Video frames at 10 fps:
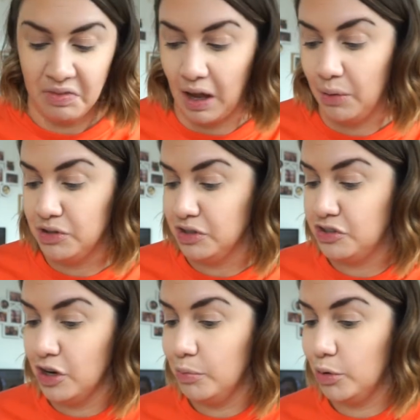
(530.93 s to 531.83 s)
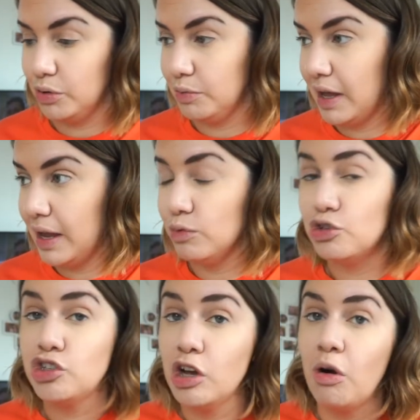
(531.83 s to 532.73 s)
I was just so bored with it. It was
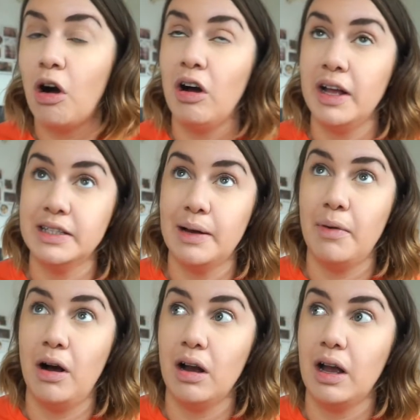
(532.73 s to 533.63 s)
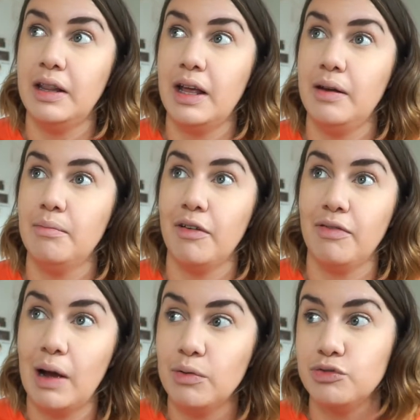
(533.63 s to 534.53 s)
so hot in Denmark, and then my
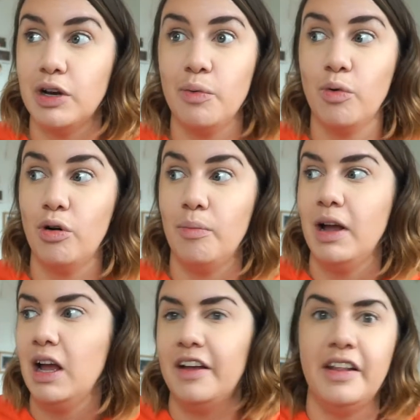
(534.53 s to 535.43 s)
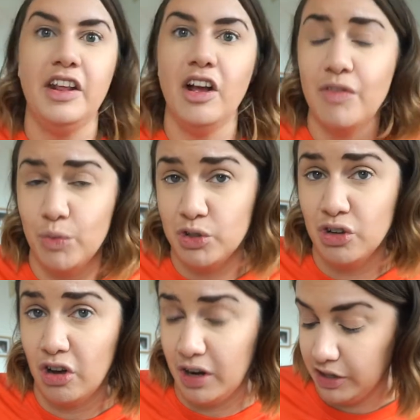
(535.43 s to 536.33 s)
flat was really warm, then the oven was
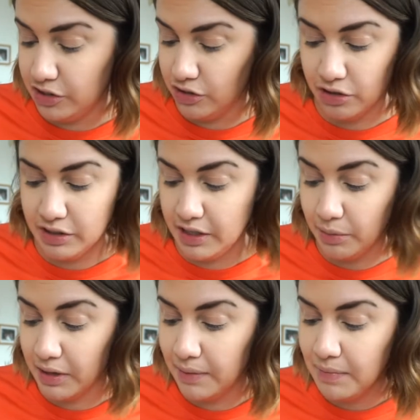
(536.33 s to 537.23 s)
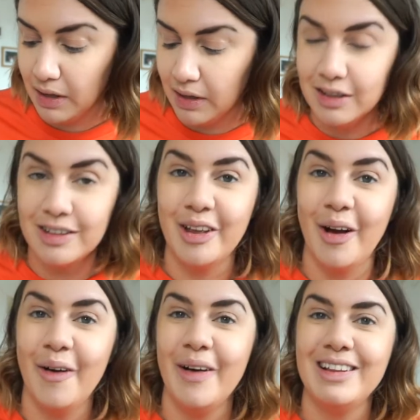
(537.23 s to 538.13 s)
on, and I just couldn't deal with it.
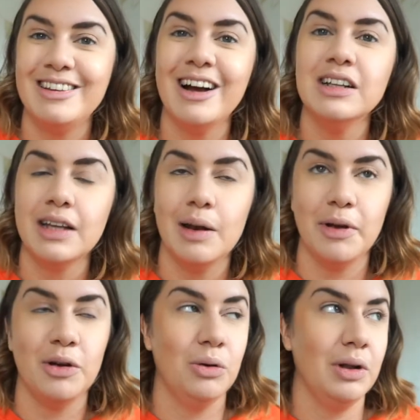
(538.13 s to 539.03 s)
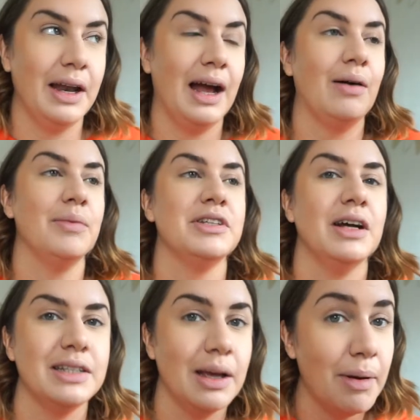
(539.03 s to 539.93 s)
So it's starting to get a bit cooler now. I'm
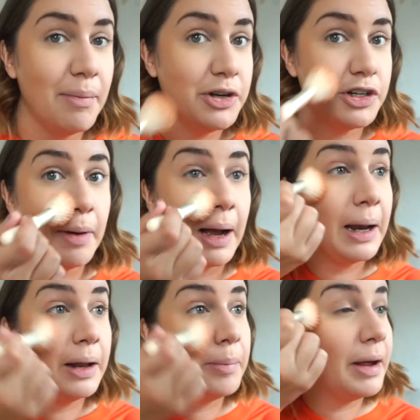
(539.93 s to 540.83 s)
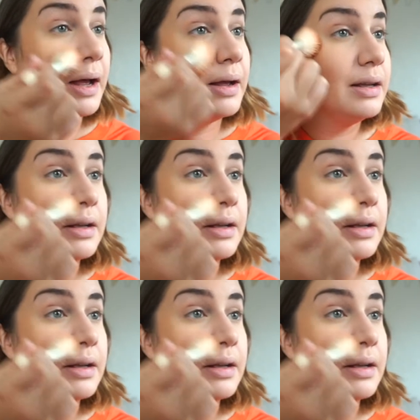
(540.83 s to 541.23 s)
starting to get my mojo back a little bit.